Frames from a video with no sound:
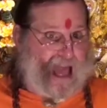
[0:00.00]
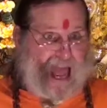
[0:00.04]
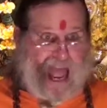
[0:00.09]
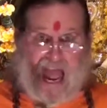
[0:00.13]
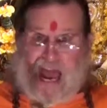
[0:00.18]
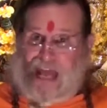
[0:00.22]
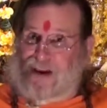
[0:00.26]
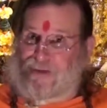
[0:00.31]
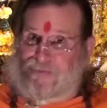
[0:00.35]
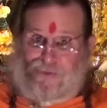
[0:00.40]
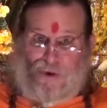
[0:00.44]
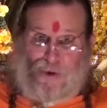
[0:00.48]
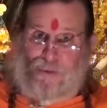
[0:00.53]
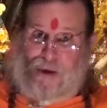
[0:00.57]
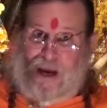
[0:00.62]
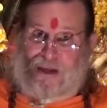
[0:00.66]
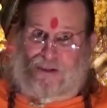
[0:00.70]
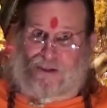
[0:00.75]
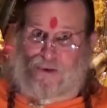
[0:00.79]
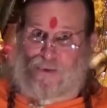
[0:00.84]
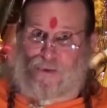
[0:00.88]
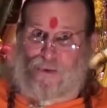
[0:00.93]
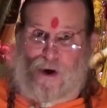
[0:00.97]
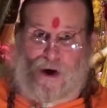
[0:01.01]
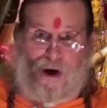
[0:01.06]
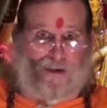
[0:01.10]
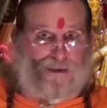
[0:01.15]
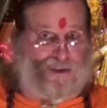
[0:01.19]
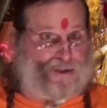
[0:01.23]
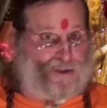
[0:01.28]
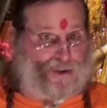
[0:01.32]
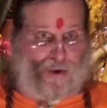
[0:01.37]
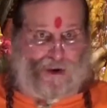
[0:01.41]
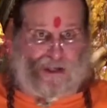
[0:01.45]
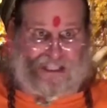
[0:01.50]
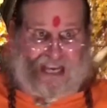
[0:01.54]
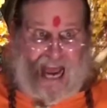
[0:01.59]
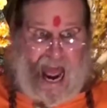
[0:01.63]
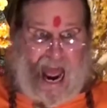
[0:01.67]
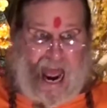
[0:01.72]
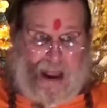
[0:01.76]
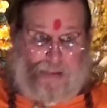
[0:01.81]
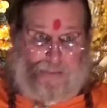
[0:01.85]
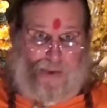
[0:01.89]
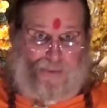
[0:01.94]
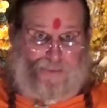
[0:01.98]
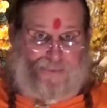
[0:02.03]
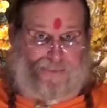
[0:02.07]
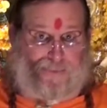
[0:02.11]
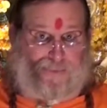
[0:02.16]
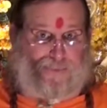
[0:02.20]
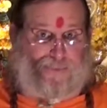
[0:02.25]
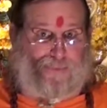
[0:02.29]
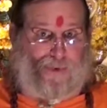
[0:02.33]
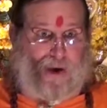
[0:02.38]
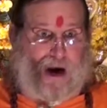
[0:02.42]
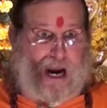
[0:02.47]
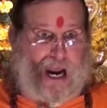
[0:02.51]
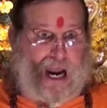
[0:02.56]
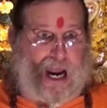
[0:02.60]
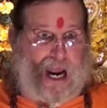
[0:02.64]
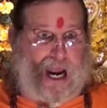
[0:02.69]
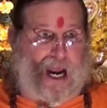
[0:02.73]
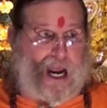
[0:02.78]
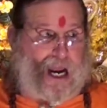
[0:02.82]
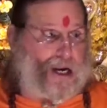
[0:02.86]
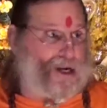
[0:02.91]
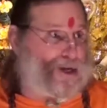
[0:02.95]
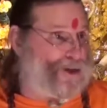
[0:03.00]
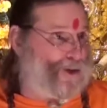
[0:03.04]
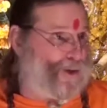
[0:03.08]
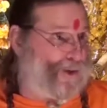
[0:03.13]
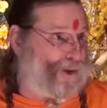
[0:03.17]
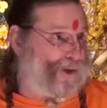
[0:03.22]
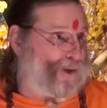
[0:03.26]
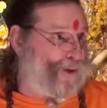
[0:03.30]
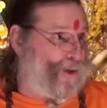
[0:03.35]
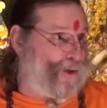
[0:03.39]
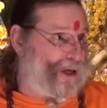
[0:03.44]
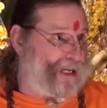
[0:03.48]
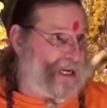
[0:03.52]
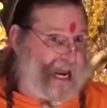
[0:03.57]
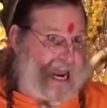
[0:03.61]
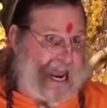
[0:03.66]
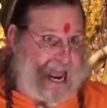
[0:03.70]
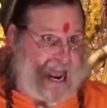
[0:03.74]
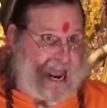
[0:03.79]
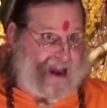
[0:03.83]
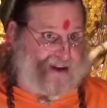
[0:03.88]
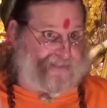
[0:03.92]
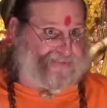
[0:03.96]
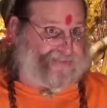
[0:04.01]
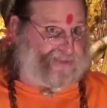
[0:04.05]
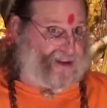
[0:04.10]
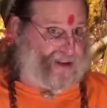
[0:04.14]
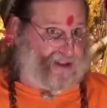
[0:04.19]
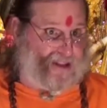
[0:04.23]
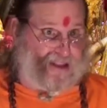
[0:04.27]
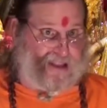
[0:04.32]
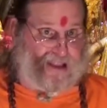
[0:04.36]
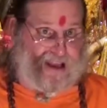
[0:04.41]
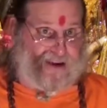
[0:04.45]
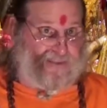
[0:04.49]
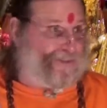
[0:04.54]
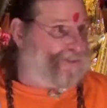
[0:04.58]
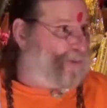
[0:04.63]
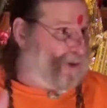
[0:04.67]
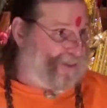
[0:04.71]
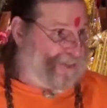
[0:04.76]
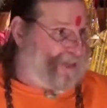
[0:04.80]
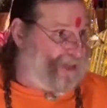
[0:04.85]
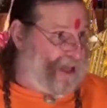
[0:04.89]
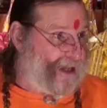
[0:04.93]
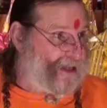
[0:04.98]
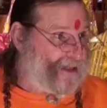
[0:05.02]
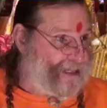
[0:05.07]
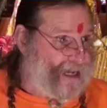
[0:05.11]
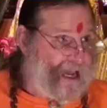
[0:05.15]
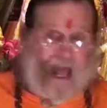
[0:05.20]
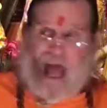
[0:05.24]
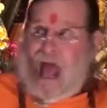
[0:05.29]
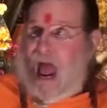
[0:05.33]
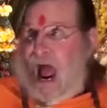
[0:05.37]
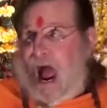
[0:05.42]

And if you make the wrong choice, I'm afraid you're going to have to live with it.